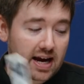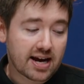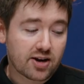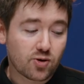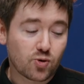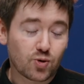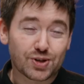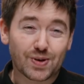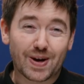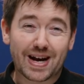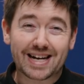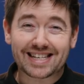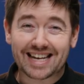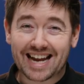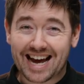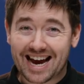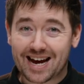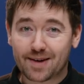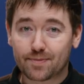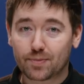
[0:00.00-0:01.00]
and it also has an
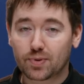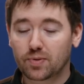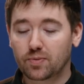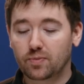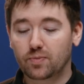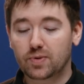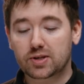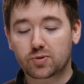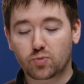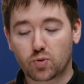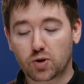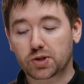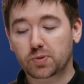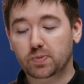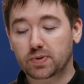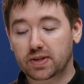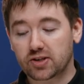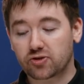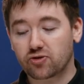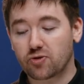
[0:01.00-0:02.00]
app which works
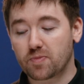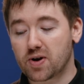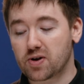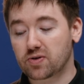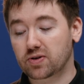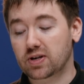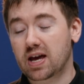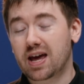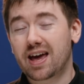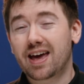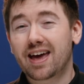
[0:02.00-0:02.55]
with this remote.